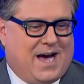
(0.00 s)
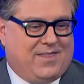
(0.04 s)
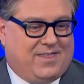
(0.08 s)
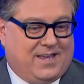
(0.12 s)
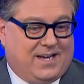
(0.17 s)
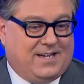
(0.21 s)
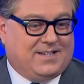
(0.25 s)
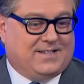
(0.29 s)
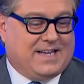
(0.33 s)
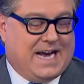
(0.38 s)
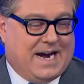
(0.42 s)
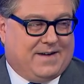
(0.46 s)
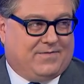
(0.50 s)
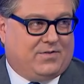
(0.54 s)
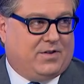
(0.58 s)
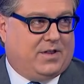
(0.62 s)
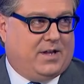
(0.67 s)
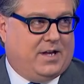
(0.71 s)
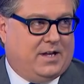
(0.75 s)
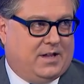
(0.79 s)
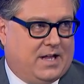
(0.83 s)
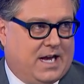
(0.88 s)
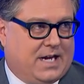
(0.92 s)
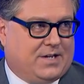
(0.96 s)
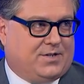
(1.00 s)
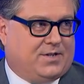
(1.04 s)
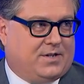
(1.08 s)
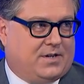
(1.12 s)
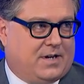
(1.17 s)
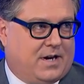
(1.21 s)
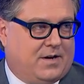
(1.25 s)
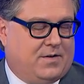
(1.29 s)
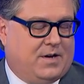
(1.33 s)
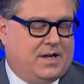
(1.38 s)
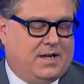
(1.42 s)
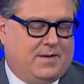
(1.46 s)
I think, is after the election.
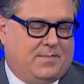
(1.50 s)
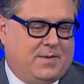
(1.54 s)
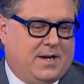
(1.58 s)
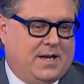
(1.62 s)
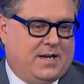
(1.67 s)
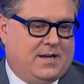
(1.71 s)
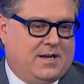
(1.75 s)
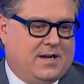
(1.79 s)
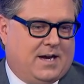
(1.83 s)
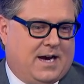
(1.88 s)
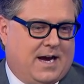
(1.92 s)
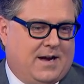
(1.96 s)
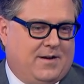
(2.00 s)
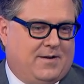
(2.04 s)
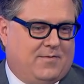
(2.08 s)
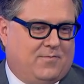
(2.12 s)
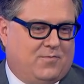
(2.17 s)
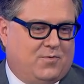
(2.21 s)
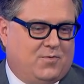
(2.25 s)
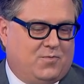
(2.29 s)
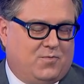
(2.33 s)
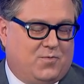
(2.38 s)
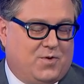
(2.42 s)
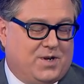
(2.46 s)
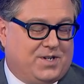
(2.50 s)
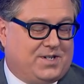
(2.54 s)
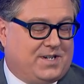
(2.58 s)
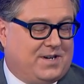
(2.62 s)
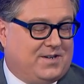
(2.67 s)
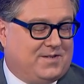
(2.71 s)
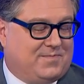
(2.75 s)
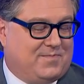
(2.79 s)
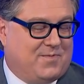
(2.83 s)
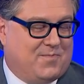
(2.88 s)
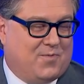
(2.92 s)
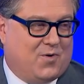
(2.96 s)
I, I mean, I wish I
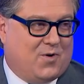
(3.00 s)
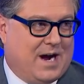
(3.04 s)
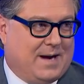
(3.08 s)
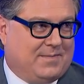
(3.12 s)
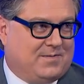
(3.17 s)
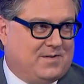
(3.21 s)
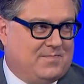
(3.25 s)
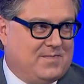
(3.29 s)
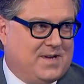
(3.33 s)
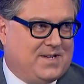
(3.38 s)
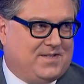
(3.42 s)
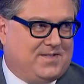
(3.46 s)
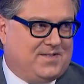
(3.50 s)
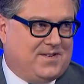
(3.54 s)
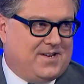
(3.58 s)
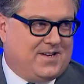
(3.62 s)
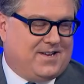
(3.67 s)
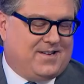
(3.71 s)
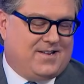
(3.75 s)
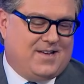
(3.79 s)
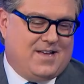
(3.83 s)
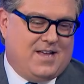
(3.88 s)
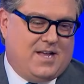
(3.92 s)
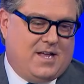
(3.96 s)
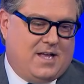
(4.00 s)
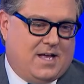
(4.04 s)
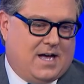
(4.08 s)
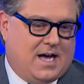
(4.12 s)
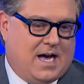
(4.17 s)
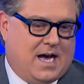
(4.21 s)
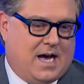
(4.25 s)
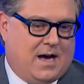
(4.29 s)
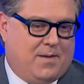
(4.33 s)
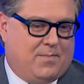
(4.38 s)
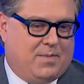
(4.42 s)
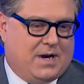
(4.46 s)
was more optimistic.
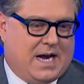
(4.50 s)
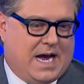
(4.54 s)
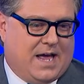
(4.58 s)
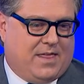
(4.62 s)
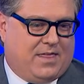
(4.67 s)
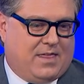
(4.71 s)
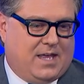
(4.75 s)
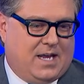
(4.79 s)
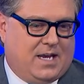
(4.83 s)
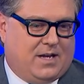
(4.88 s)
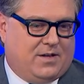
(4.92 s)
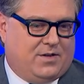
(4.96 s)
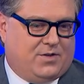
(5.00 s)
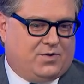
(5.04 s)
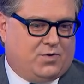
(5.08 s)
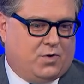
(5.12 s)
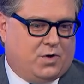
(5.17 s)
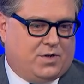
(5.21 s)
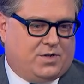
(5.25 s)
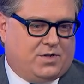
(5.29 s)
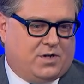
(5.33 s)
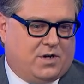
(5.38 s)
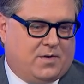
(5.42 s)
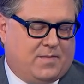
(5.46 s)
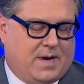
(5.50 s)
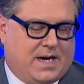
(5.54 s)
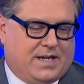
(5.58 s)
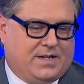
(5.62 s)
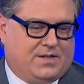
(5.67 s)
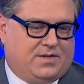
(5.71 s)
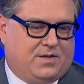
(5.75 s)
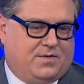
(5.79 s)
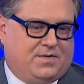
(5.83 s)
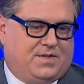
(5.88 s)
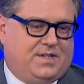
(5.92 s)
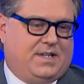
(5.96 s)
Uh, but I think in the short term, I
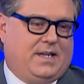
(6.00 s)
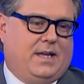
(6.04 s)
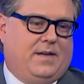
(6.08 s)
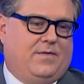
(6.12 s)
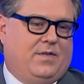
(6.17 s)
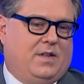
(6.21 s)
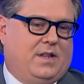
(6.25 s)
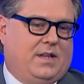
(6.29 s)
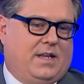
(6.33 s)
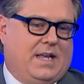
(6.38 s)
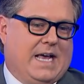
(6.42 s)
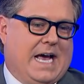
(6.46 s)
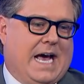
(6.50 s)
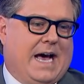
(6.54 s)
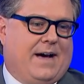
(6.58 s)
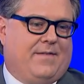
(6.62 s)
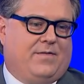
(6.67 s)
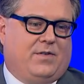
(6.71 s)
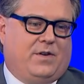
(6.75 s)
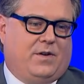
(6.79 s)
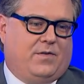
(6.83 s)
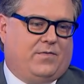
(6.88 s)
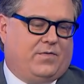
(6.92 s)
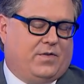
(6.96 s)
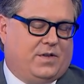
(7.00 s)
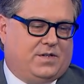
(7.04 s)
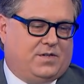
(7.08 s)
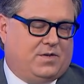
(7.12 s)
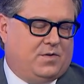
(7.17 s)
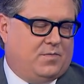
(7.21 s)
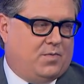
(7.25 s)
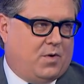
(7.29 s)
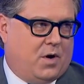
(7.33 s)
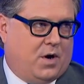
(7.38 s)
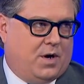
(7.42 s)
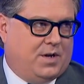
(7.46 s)
just don't see even the avenue for the
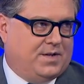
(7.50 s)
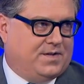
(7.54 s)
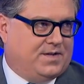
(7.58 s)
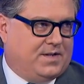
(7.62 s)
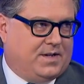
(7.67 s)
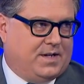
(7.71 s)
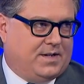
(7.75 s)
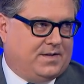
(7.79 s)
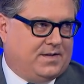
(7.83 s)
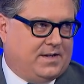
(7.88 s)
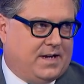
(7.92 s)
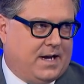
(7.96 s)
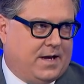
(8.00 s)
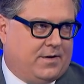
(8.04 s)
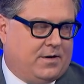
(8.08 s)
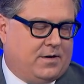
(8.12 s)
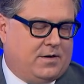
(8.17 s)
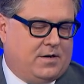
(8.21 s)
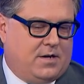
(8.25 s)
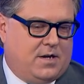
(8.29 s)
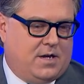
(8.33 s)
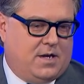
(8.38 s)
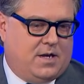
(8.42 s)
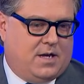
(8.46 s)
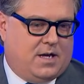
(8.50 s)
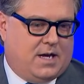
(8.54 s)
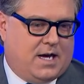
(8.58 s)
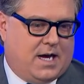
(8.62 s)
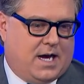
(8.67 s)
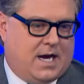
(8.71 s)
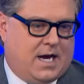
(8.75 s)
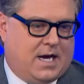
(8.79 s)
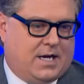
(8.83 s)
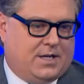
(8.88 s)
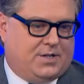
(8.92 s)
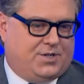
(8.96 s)
two parties to get together.
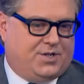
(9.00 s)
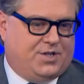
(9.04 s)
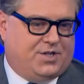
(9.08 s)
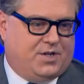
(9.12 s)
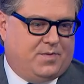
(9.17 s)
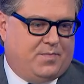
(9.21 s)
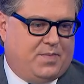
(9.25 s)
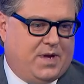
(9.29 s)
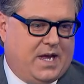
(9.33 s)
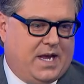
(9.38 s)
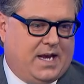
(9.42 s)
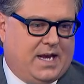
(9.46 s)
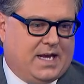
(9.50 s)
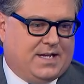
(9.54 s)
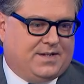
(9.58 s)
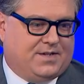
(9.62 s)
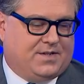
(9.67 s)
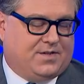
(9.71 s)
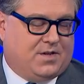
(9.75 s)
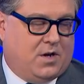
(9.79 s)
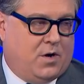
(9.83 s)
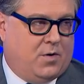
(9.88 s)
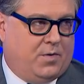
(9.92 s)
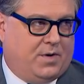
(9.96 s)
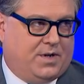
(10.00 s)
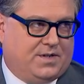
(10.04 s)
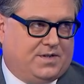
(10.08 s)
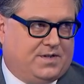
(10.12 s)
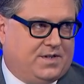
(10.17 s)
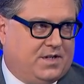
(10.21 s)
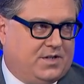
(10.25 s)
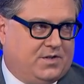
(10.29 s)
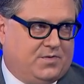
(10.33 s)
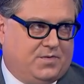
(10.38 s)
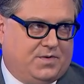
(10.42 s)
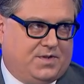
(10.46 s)
Uh, Xi Jinping has his own
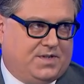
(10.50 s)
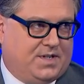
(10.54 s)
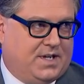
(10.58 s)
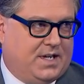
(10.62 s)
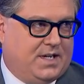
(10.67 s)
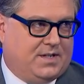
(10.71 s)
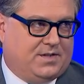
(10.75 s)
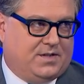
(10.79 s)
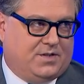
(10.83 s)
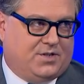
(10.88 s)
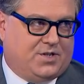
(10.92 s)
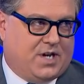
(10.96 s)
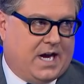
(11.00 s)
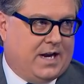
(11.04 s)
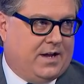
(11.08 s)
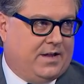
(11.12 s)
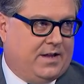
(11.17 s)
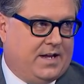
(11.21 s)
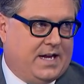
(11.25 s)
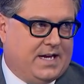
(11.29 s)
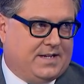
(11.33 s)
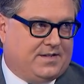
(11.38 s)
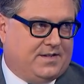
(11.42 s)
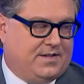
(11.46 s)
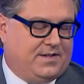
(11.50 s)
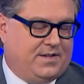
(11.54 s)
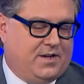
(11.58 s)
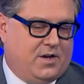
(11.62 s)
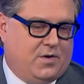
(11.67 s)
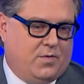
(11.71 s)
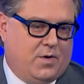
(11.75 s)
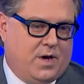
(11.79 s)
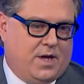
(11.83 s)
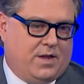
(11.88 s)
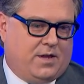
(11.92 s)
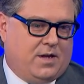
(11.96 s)
constituencies in China that he has to
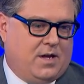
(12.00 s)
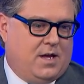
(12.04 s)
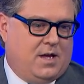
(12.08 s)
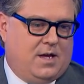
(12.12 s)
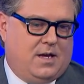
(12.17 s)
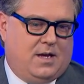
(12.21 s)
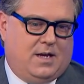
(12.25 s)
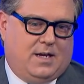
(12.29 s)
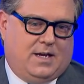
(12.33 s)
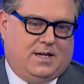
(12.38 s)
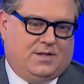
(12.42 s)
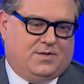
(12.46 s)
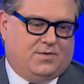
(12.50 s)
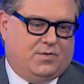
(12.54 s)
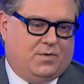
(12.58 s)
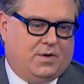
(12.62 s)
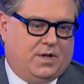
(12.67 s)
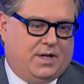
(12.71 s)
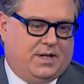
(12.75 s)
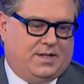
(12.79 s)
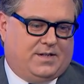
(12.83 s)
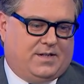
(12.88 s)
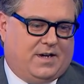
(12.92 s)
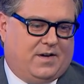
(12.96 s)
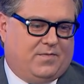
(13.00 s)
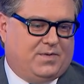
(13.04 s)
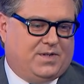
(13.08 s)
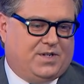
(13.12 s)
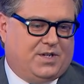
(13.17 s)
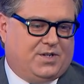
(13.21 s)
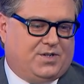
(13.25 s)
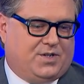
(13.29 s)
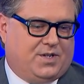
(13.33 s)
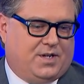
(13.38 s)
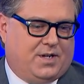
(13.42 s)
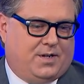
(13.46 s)
deal with. He's in a really tough
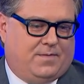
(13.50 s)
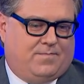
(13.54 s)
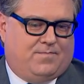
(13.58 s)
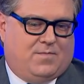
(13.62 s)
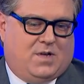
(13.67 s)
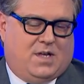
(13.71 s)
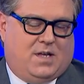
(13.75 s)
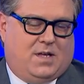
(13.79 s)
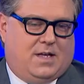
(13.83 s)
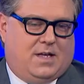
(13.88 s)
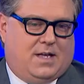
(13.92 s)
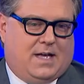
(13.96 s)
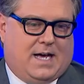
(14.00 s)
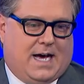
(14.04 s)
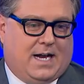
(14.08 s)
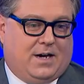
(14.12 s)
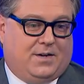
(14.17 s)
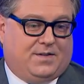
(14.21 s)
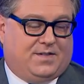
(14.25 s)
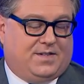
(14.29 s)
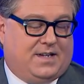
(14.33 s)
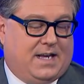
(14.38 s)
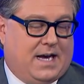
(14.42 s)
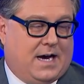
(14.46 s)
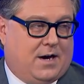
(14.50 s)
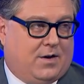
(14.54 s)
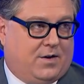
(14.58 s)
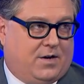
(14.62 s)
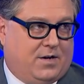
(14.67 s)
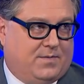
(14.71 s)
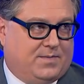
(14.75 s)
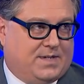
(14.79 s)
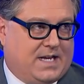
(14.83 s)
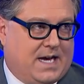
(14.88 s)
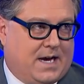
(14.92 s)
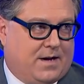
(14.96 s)
position. I don't see how it
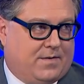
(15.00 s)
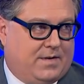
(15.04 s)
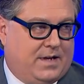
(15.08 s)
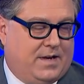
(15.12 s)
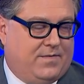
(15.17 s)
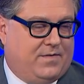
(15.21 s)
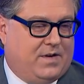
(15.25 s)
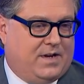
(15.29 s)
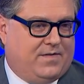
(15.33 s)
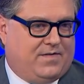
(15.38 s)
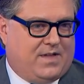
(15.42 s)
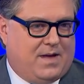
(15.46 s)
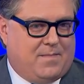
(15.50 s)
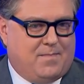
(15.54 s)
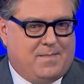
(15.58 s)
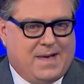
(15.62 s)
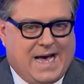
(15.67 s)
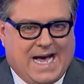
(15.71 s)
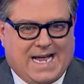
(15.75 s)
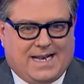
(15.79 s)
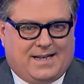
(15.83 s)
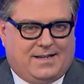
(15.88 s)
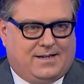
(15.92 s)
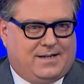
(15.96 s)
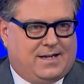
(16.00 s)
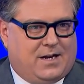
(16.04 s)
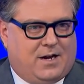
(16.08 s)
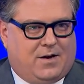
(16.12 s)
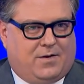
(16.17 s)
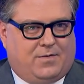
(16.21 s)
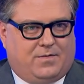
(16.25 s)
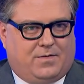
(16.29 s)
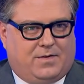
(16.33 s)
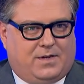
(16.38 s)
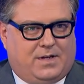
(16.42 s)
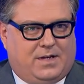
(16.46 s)
comes out. Even if they met, you
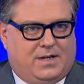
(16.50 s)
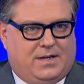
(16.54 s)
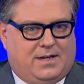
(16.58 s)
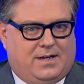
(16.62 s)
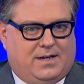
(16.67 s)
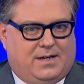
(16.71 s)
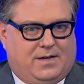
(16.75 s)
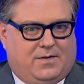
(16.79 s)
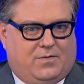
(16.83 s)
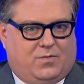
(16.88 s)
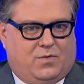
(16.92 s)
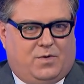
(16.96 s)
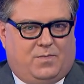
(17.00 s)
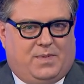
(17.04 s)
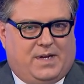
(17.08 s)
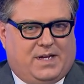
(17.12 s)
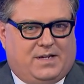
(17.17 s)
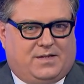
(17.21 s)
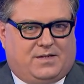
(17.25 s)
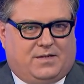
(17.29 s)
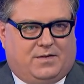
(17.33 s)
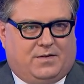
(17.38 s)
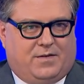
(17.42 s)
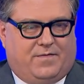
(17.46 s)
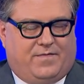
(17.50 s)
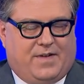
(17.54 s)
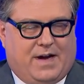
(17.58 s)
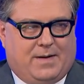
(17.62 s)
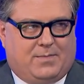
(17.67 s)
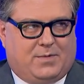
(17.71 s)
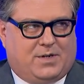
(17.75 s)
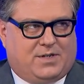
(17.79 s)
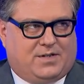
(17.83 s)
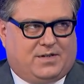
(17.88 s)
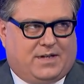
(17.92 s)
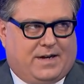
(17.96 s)
know, it wouldn't be until
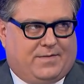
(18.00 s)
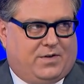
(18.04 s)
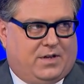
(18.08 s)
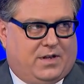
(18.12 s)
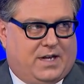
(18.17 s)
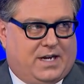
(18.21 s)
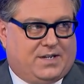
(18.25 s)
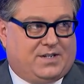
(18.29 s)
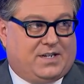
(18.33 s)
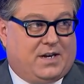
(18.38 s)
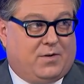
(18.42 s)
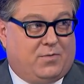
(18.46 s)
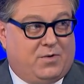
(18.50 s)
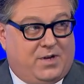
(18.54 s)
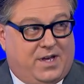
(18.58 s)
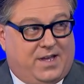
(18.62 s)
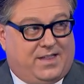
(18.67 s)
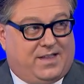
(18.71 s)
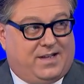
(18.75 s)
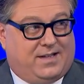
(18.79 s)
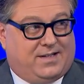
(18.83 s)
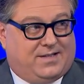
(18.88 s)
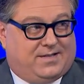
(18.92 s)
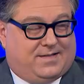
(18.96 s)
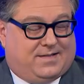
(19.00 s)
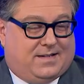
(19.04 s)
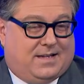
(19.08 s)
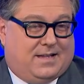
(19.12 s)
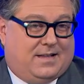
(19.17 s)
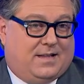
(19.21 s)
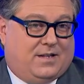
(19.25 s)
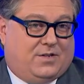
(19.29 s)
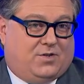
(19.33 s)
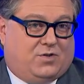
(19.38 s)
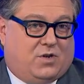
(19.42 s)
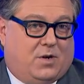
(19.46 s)
November, until after the election. I really think this,
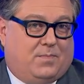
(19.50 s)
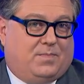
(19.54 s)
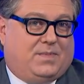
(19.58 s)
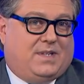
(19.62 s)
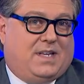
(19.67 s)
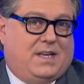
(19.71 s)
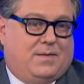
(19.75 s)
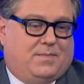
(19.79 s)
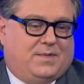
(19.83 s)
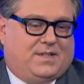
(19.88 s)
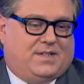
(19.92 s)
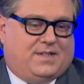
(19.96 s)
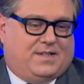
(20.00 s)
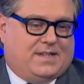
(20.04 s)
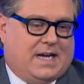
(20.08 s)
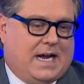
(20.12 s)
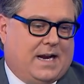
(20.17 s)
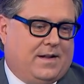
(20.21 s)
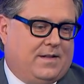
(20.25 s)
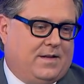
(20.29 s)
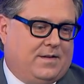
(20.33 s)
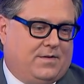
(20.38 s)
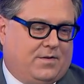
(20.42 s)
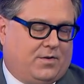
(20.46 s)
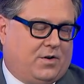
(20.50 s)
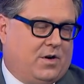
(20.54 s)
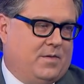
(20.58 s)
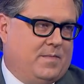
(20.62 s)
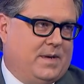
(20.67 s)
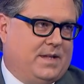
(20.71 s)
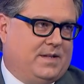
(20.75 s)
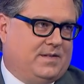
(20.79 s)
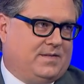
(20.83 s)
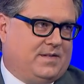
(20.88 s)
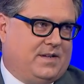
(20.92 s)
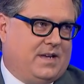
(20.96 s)
the Trump team has decided that they're going to
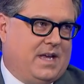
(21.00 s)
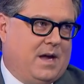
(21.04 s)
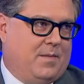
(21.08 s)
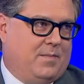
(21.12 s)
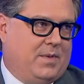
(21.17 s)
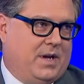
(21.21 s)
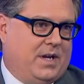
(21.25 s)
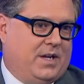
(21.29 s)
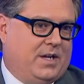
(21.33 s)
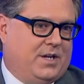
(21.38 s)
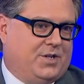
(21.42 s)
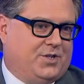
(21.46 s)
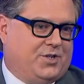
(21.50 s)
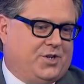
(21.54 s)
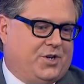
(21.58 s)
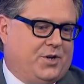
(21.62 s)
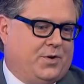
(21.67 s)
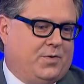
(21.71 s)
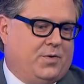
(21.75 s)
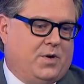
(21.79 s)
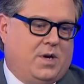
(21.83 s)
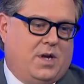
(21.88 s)
make this a campaign issue,